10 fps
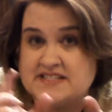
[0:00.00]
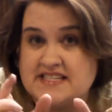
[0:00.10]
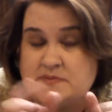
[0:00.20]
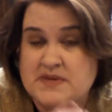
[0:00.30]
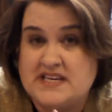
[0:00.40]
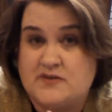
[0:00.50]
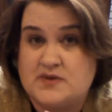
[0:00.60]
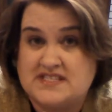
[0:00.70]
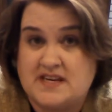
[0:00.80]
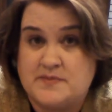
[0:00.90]
a sneak peek of
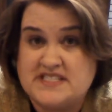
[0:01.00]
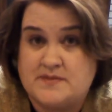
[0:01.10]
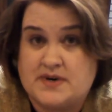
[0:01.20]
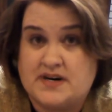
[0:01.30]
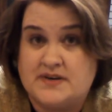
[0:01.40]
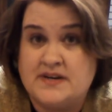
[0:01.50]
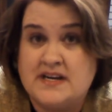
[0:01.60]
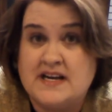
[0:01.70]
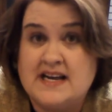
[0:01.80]
what's coming tomorrow.